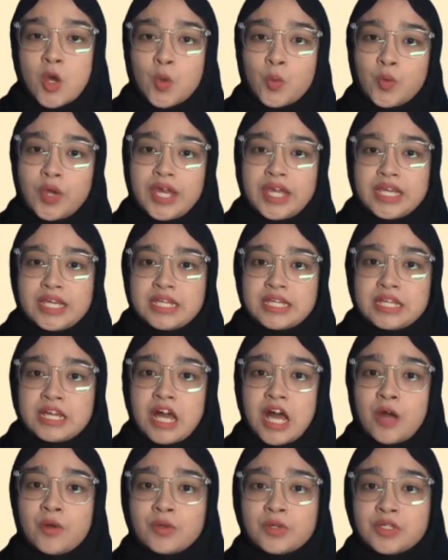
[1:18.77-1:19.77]
When the
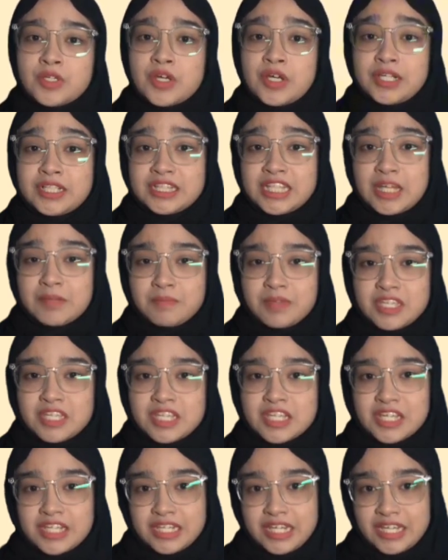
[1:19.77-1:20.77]
outdoor
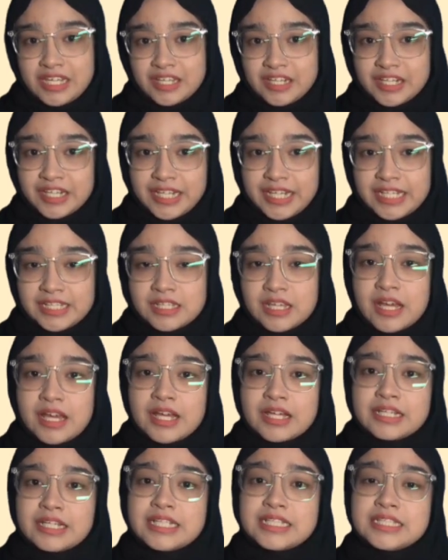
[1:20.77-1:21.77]
temperature decreases,
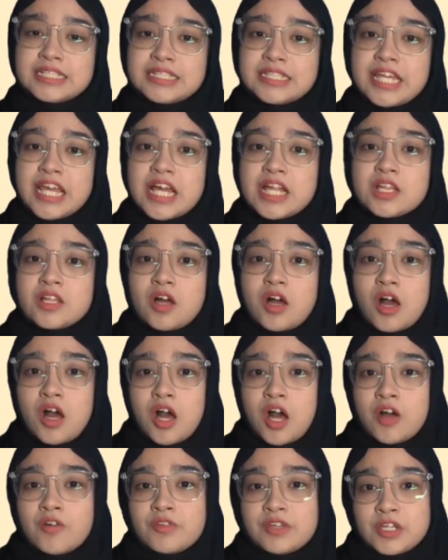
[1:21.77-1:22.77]
the sale
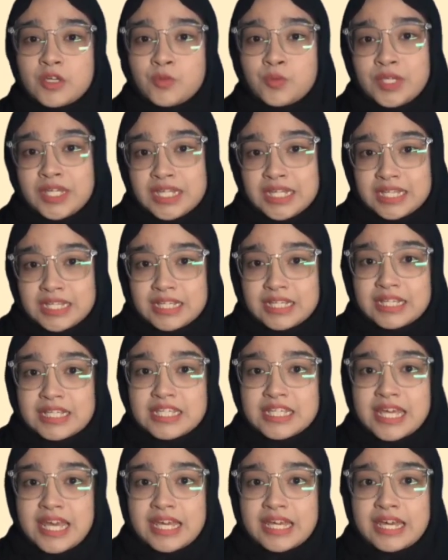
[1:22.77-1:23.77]
of the winter
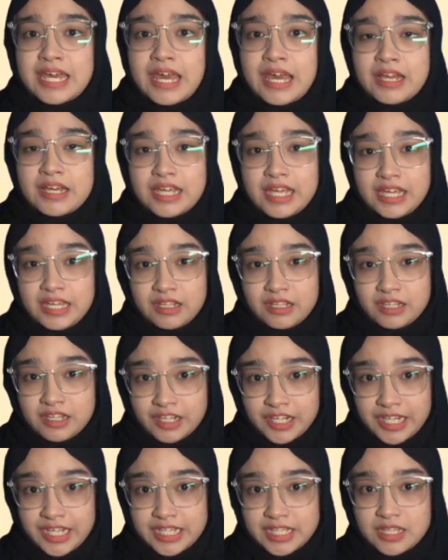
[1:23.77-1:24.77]
jacket
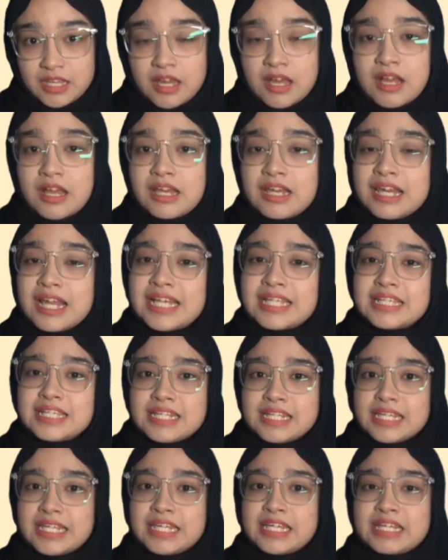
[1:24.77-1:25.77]
increases.
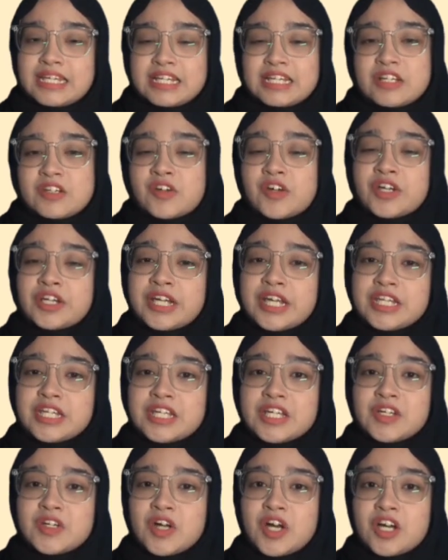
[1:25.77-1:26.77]
Lastly, a
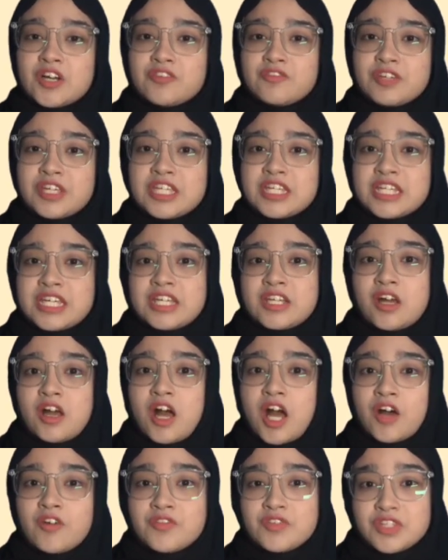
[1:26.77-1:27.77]
correlation coefficient
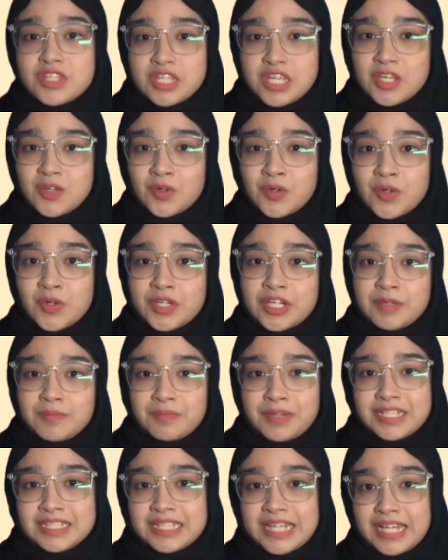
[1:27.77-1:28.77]
of 0
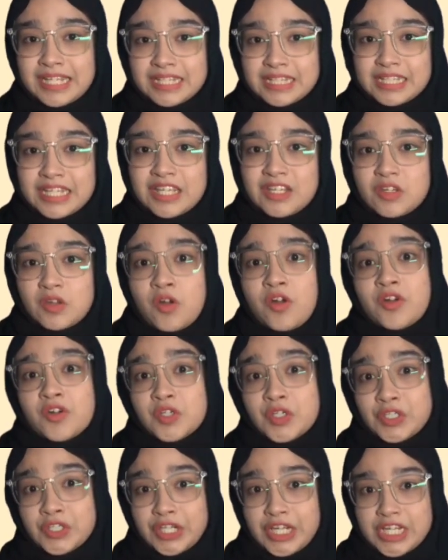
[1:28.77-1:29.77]
representing no
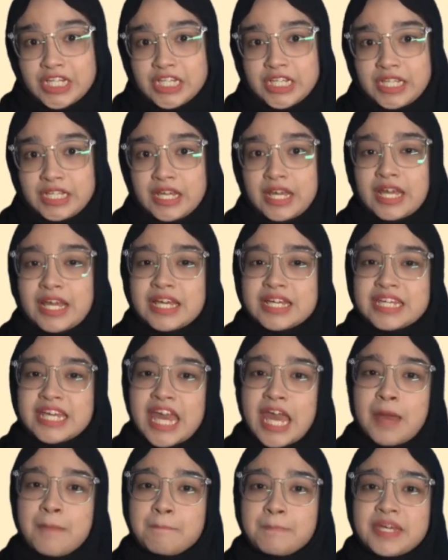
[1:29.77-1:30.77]
correlation
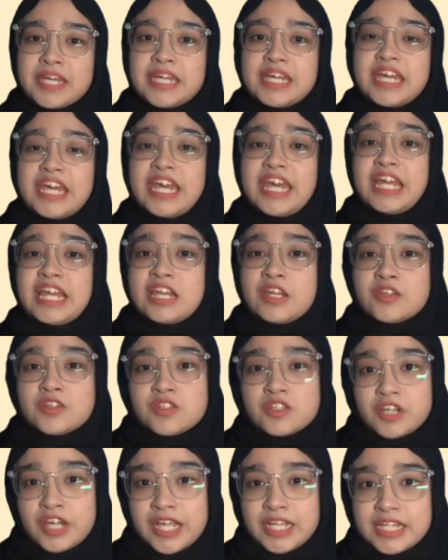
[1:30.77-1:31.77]
can be
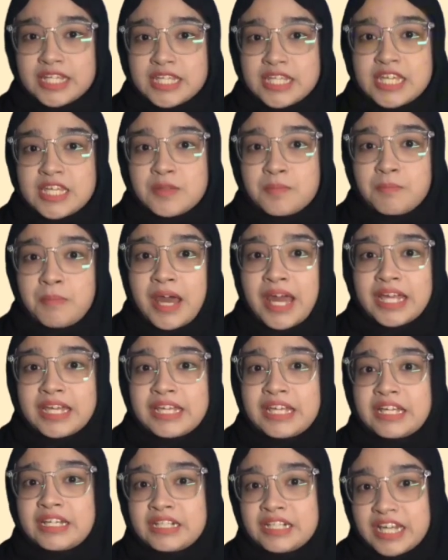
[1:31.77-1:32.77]
illustrated by
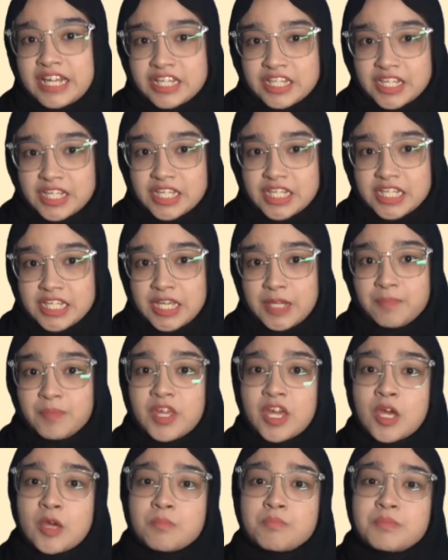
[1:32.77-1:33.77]
the relationship
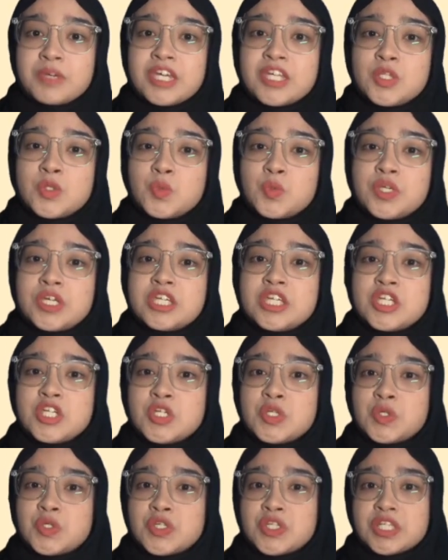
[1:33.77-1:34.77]
between
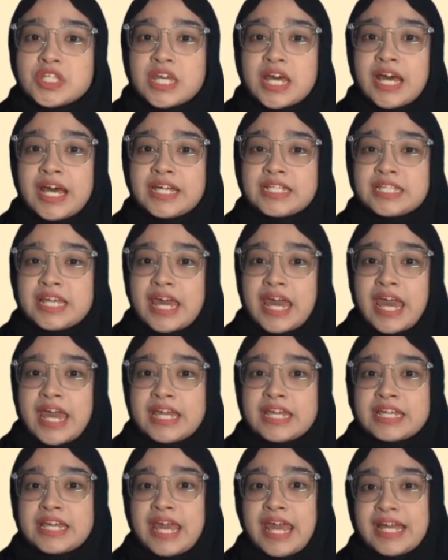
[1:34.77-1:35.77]
shoe size
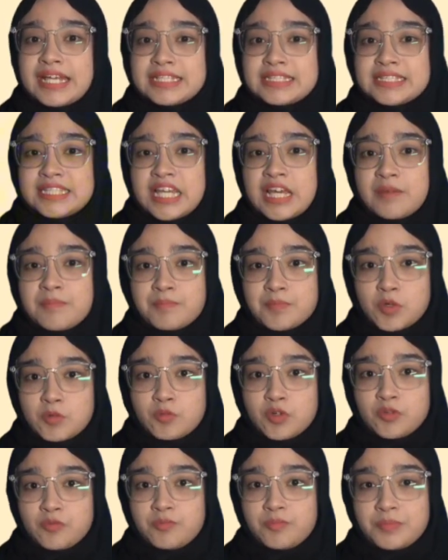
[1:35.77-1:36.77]
and the exam
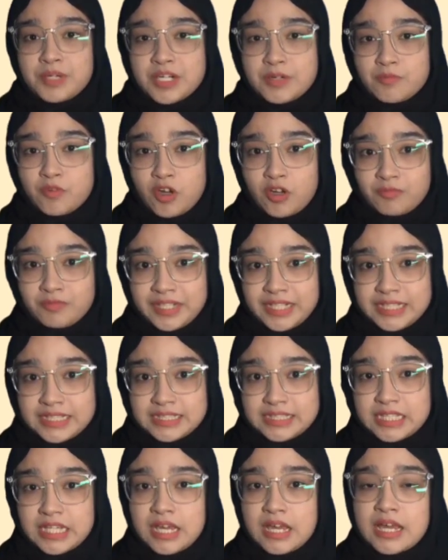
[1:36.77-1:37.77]
performance.
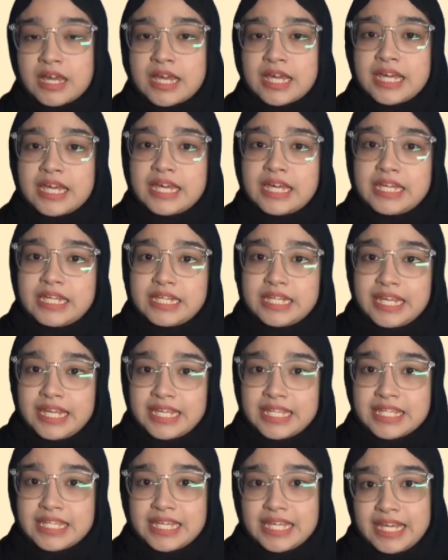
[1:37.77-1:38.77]

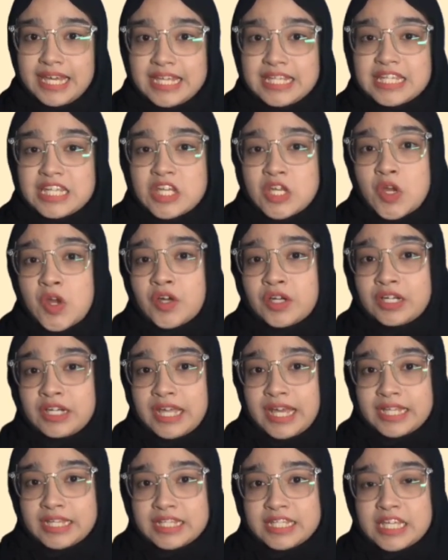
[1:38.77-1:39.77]
This is no
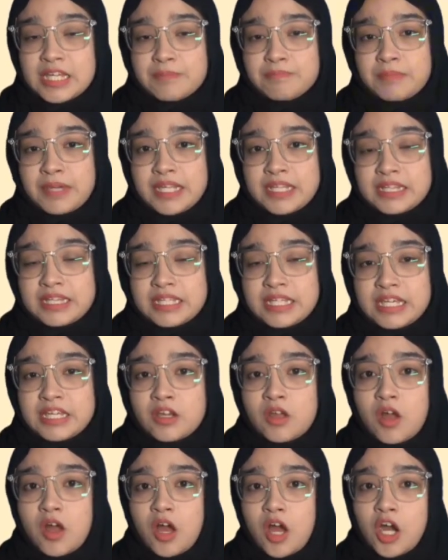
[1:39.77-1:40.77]
related pattern
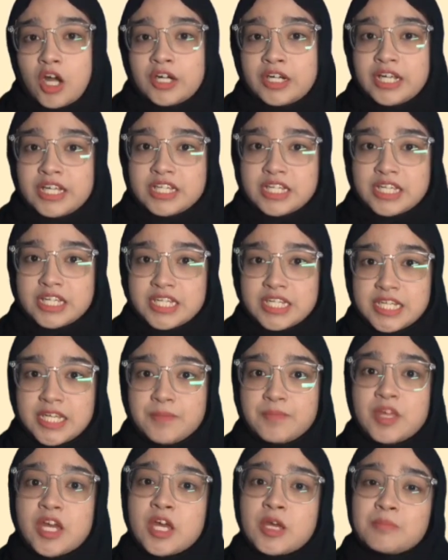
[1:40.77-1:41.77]
or relationship
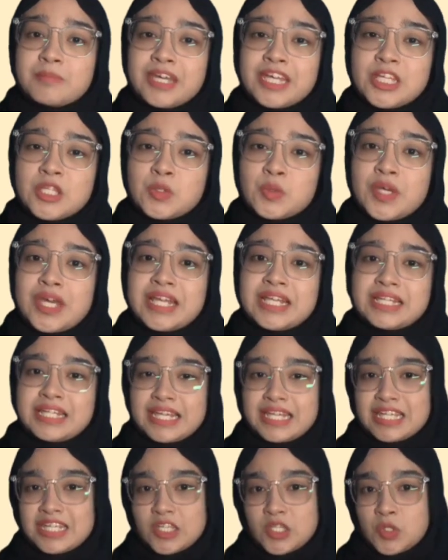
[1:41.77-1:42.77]
between
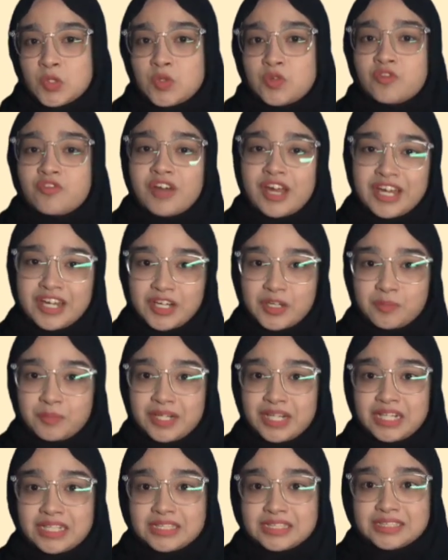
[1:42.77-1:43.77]
these two
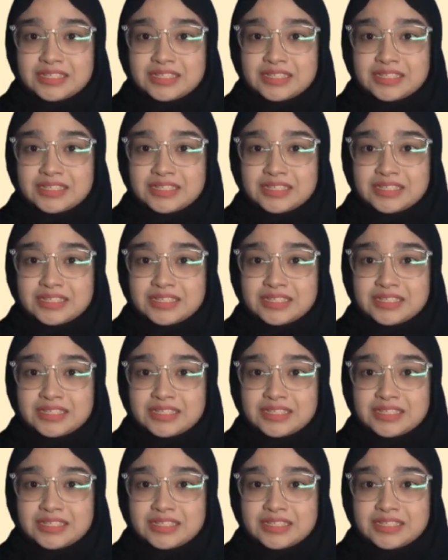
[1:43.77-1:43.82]
variables.